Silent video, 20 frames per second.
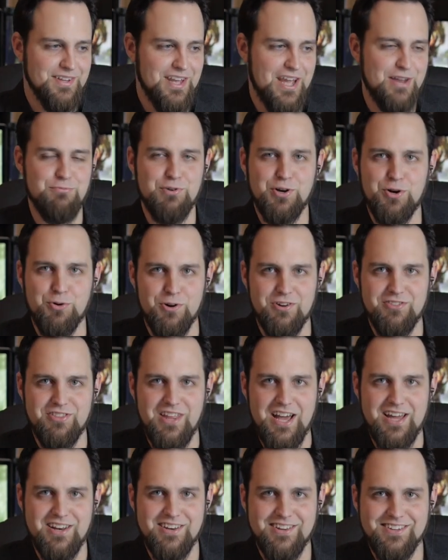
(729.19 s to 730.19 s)
and record
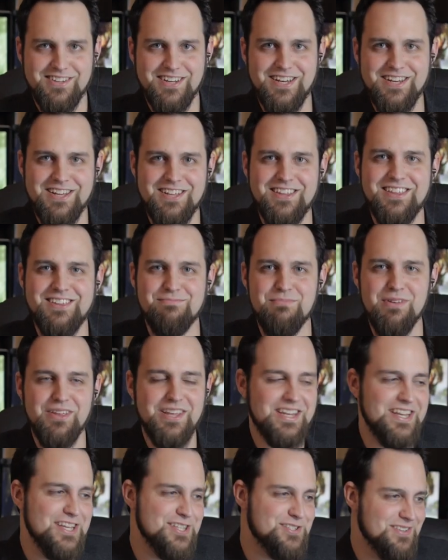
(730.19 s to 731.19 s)
that. A
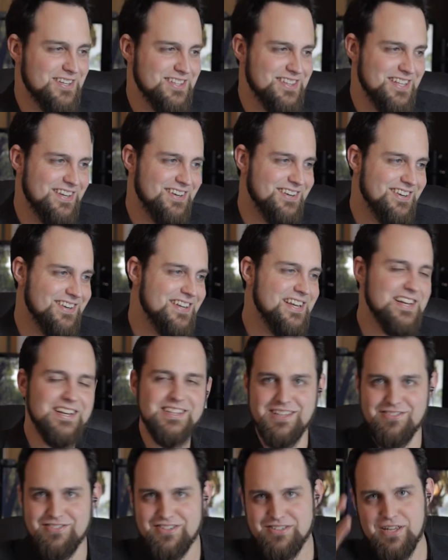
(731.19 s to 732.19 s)
million hits right there.
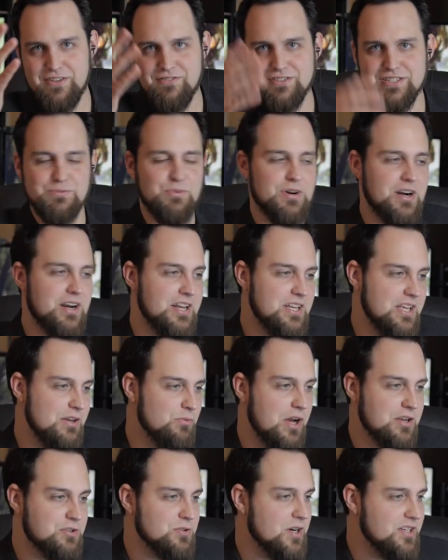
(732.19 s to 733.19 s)
So I've just given someone an idea.
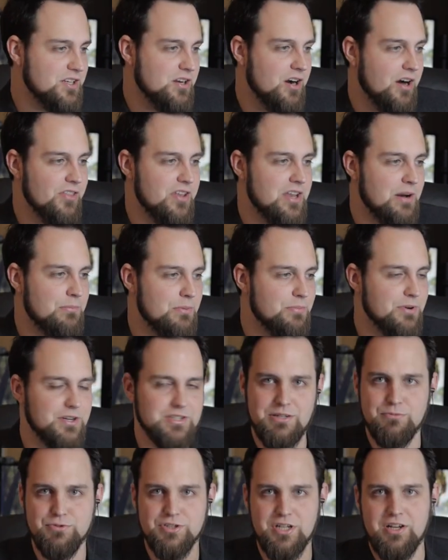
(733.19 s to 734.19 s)
Well, I tried to call the number
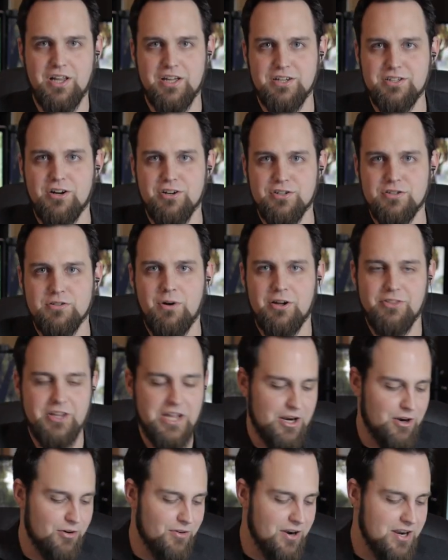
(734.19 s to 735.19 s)
because I was going to like talk to him on
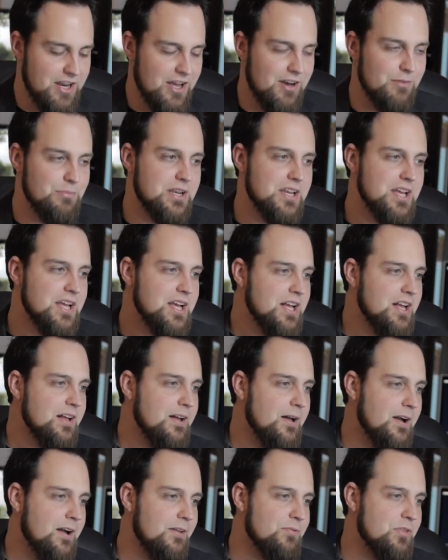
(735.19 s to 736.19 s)
the air right now, but
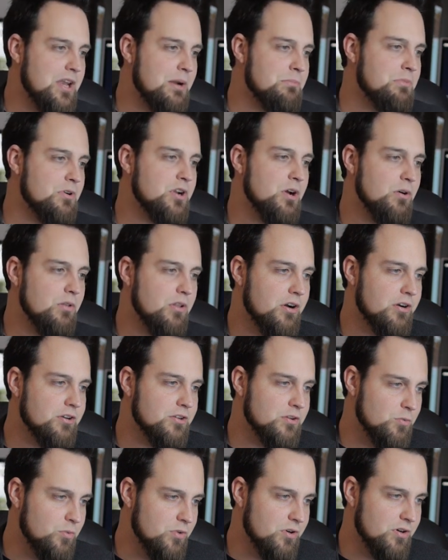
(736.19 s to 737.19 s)
uh, the number no
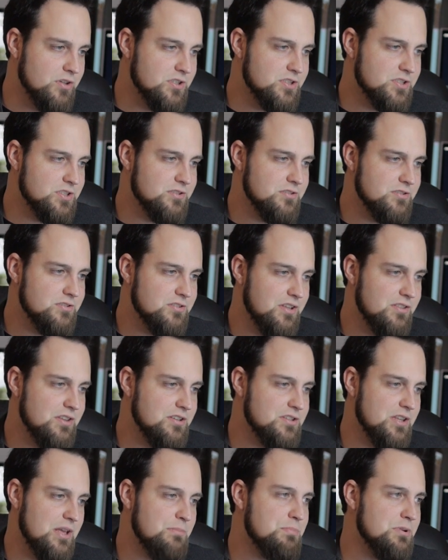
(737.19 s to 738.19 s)
longer works. They,
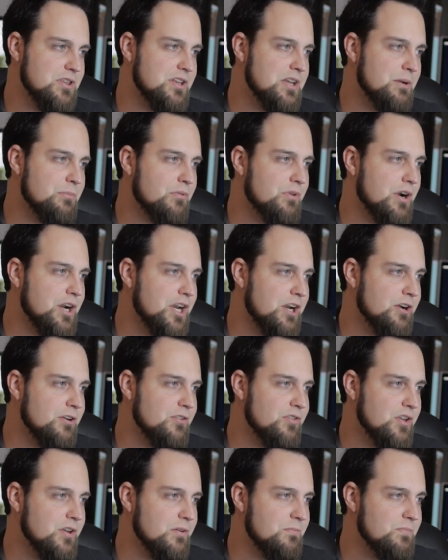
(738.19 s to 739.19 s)
so they put the number right here
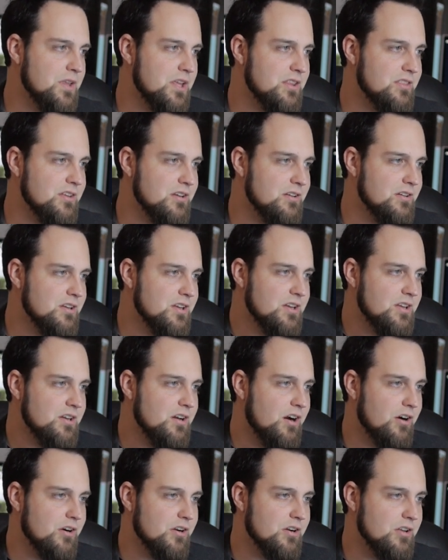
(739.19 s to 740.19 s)
in the in the
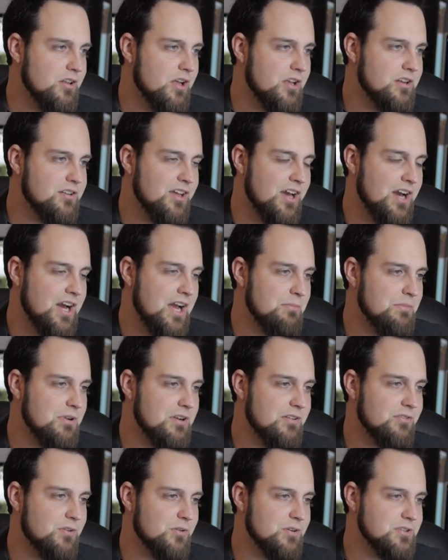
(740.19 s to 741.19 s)
article on time, and
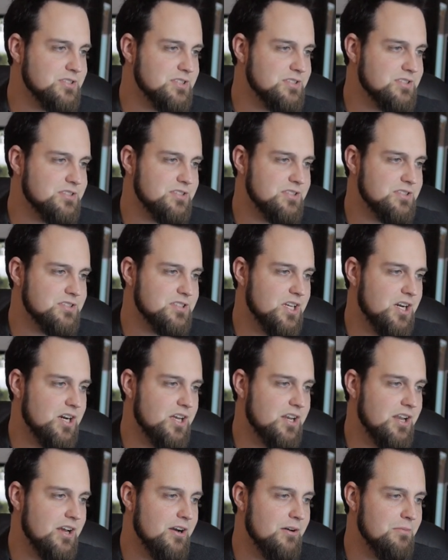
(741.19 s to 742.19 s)
of course it's it's
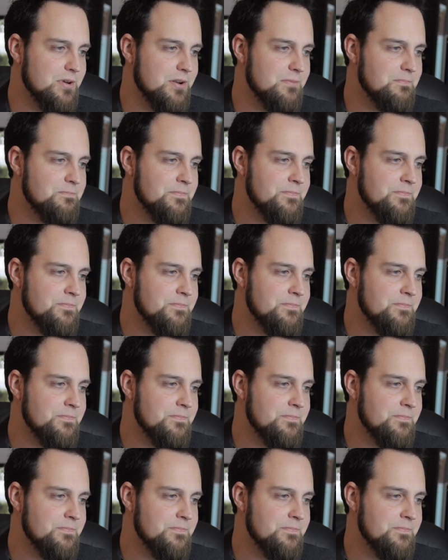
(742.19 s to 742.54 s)
gone now. But